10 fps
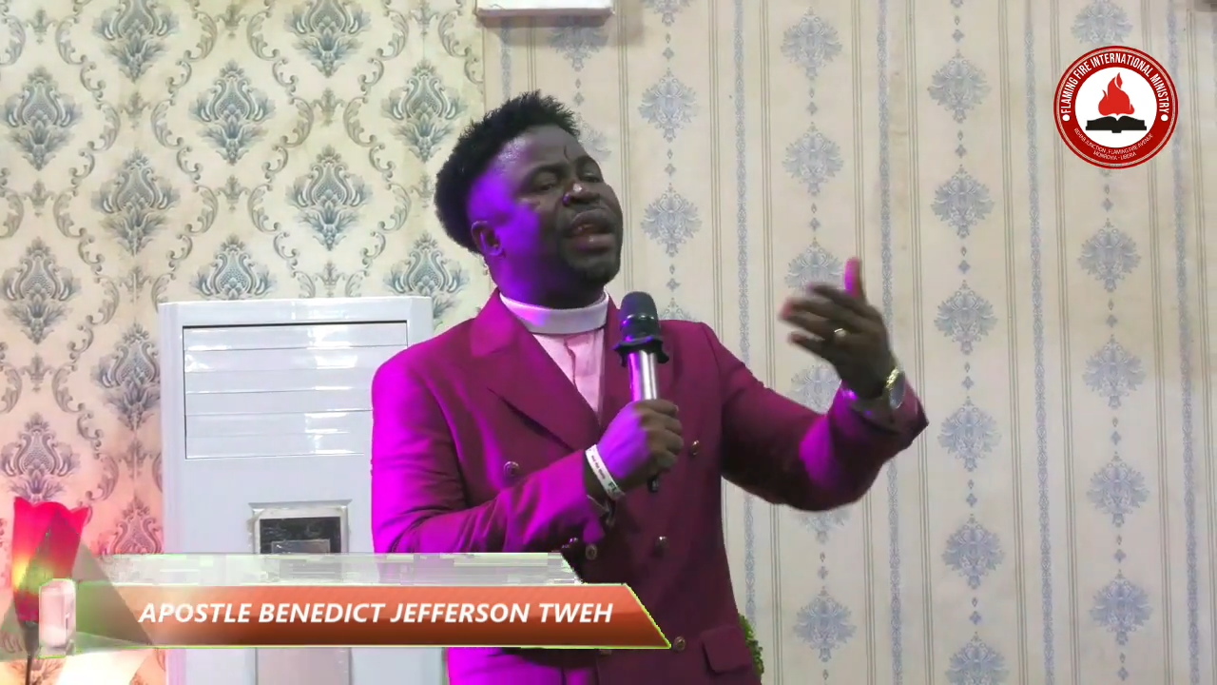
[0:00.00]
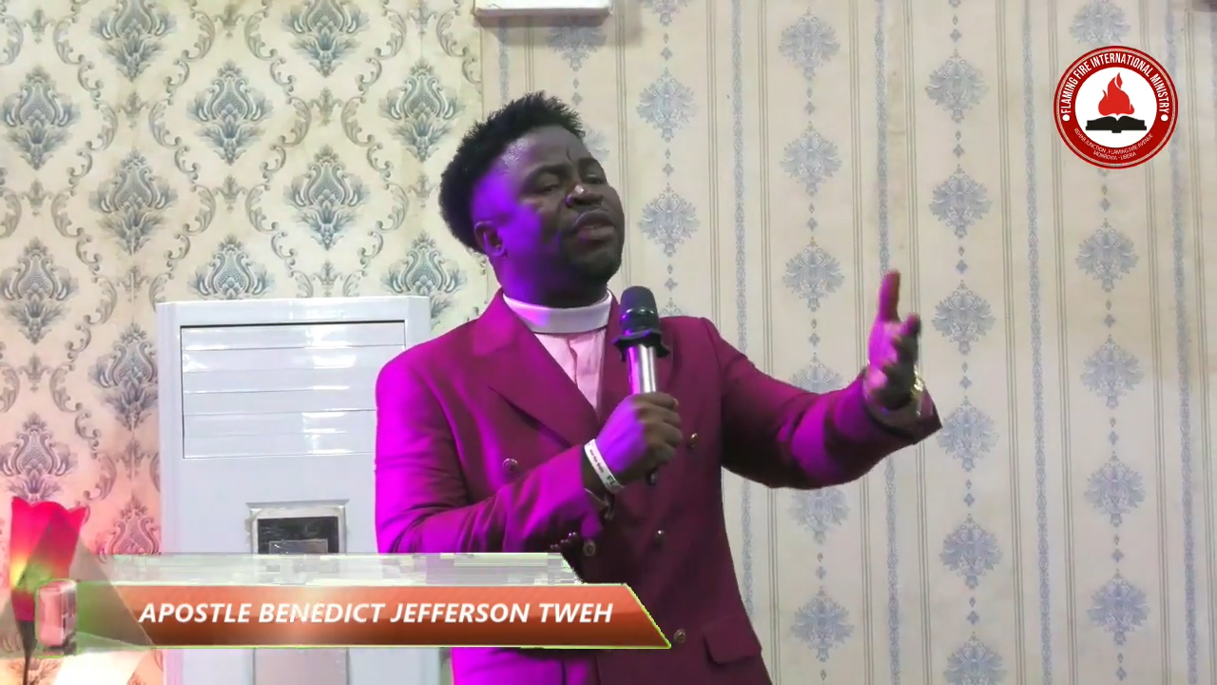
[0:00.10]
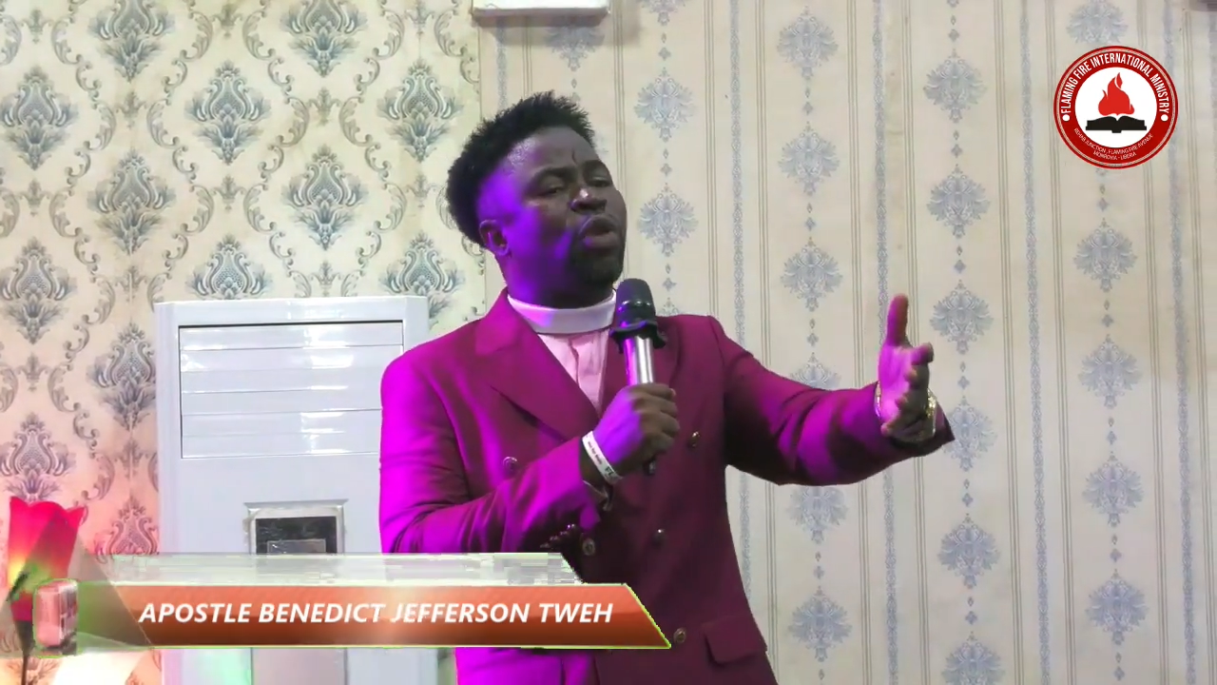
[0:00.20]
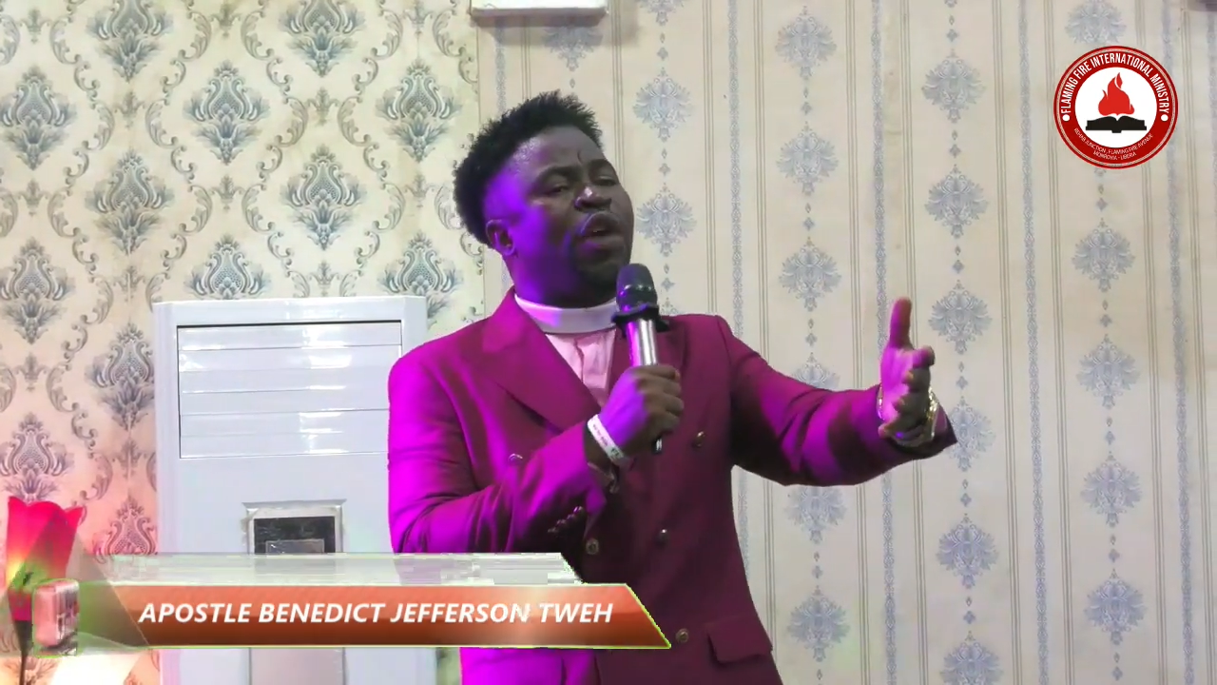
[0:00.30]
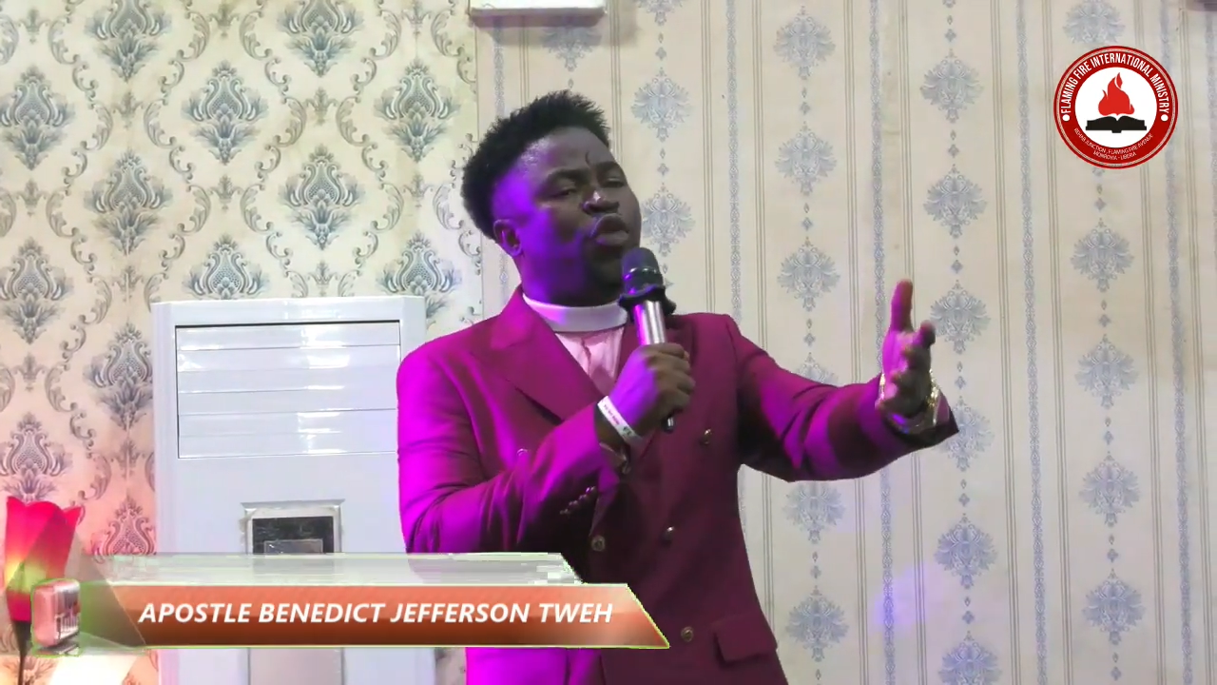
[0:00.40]
not
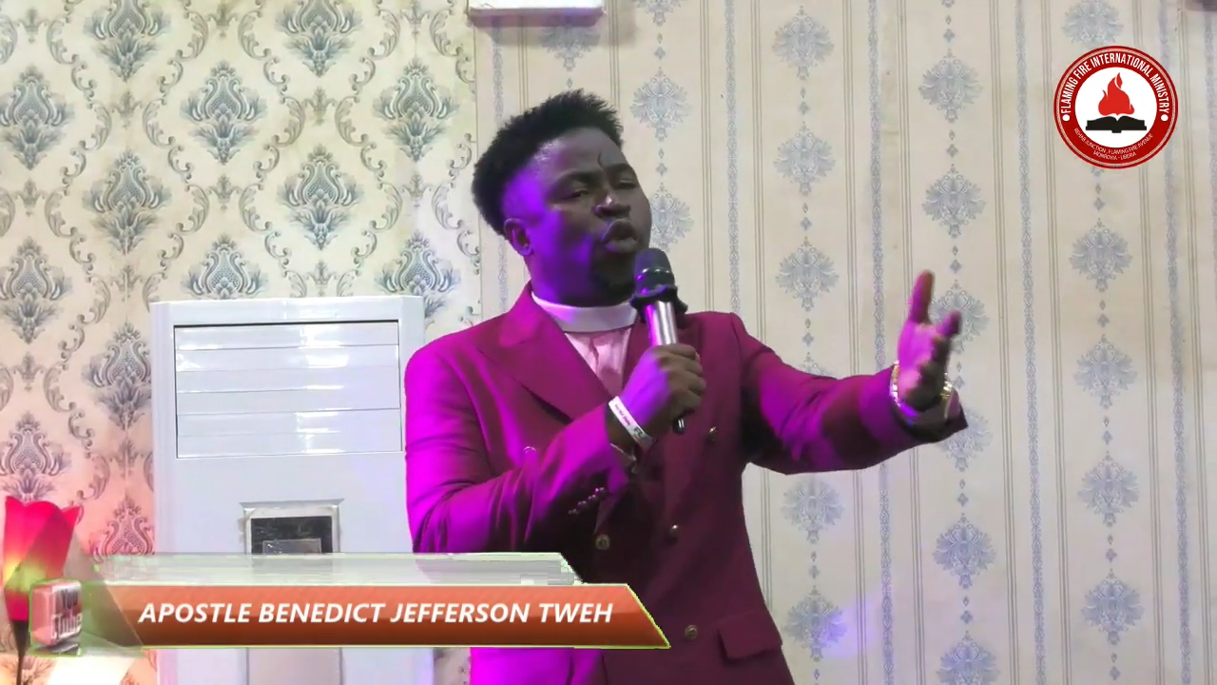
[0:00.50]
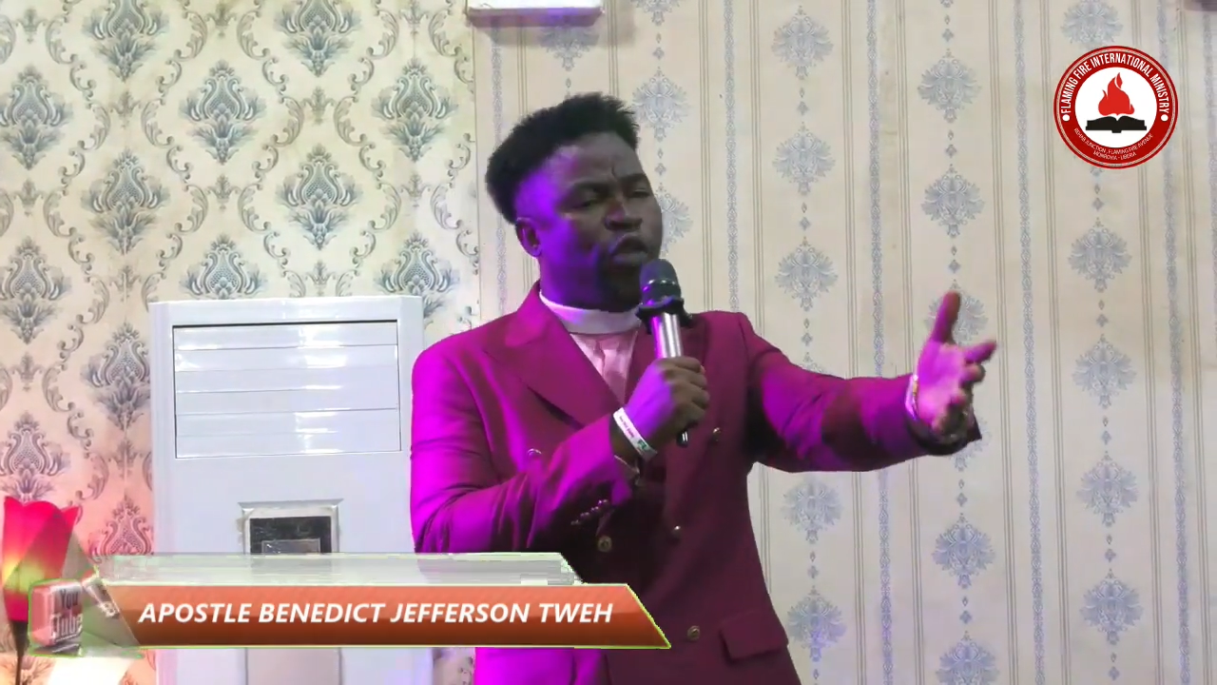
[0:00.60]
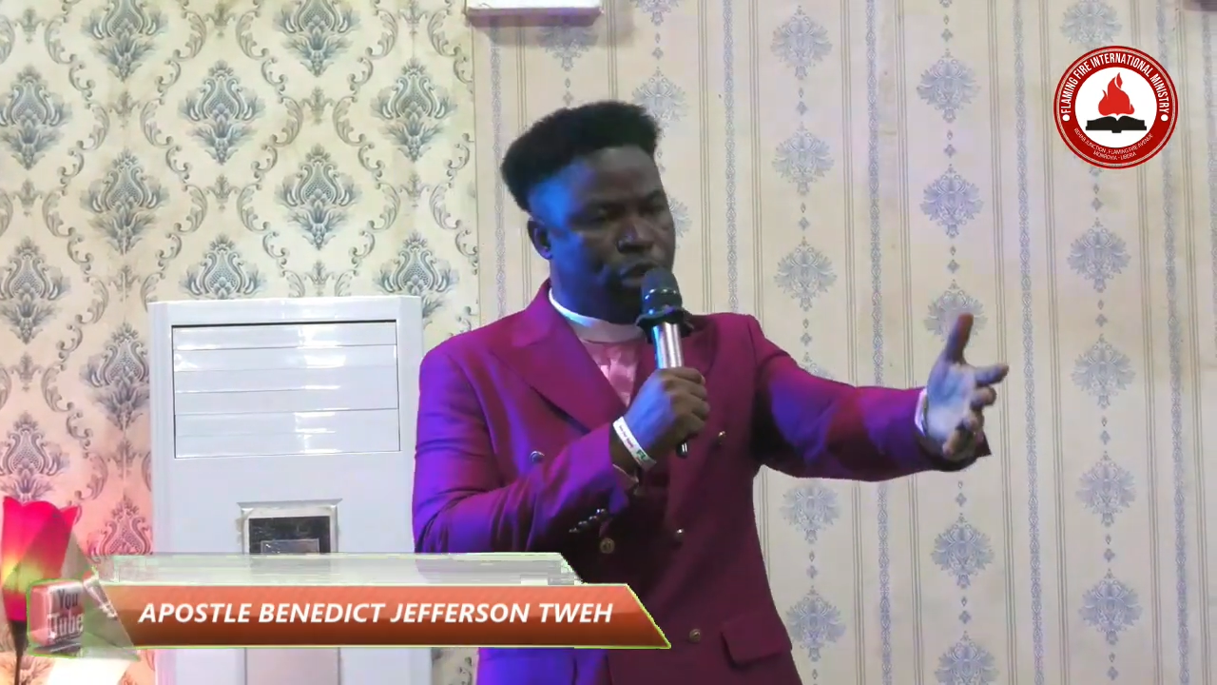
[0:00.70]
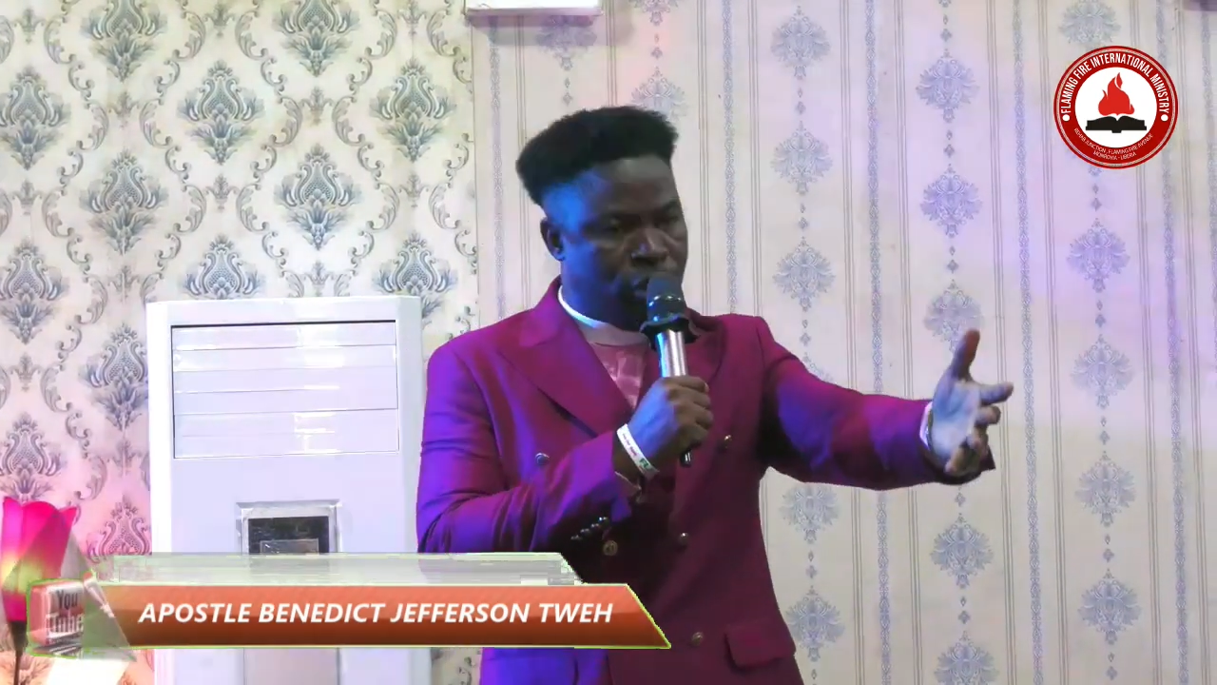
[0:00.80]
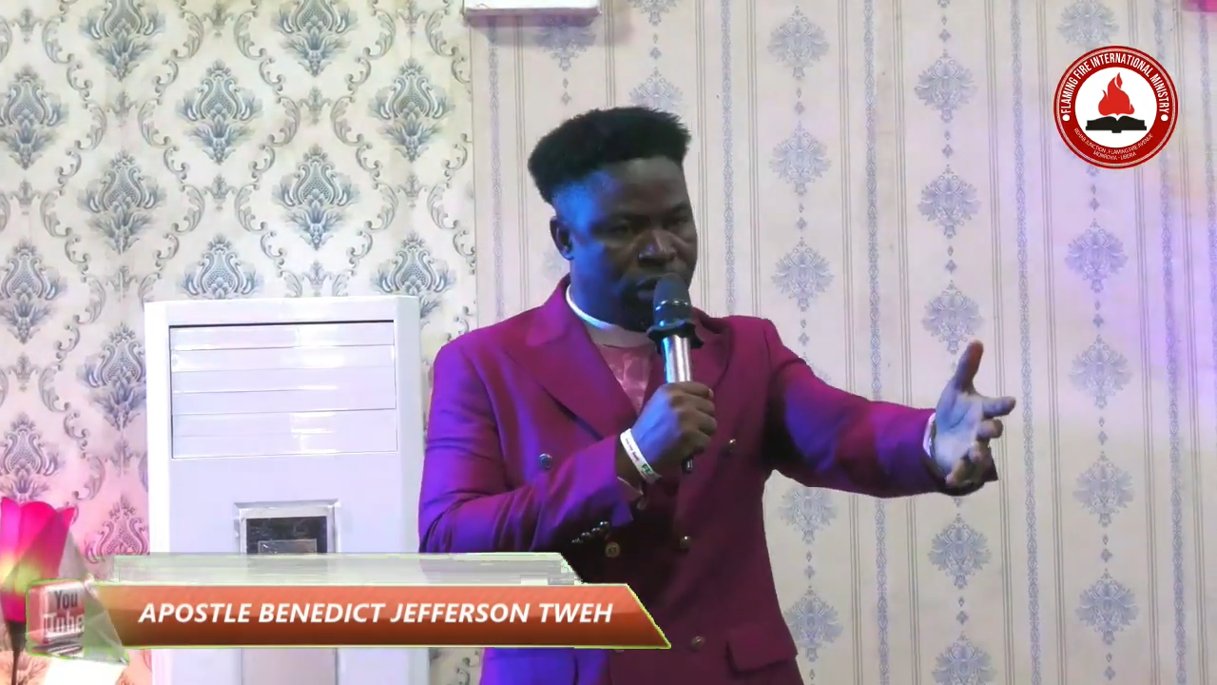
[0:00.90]
to have
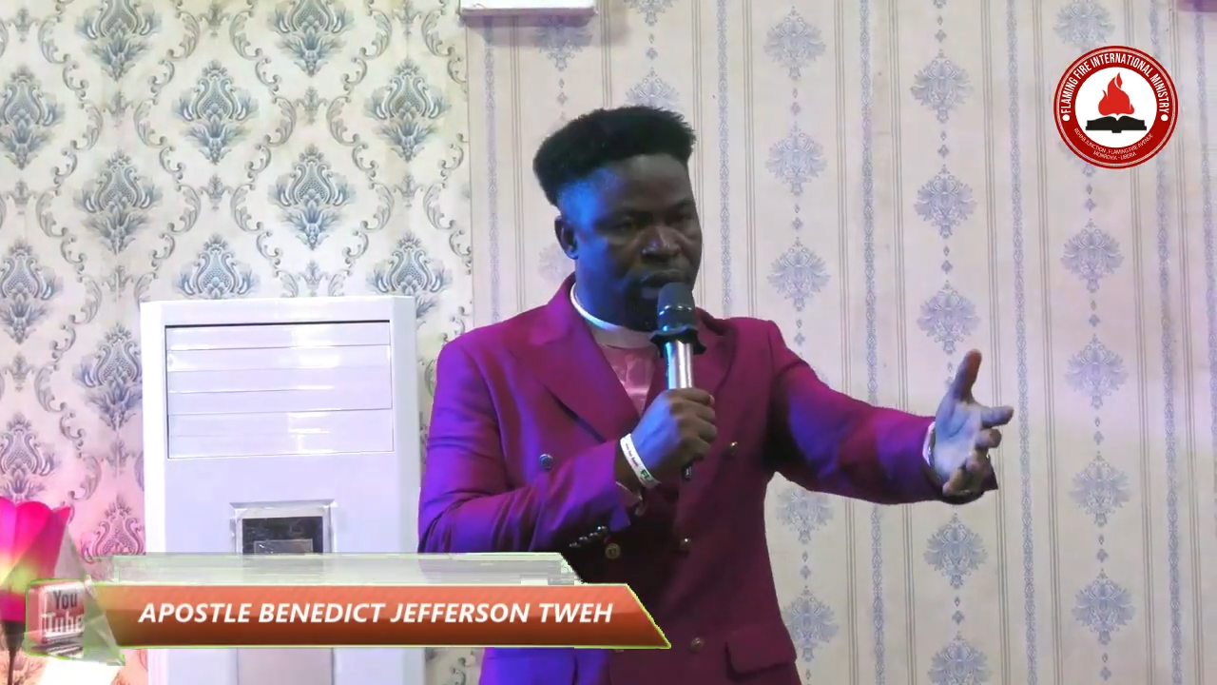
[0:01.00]
confusion.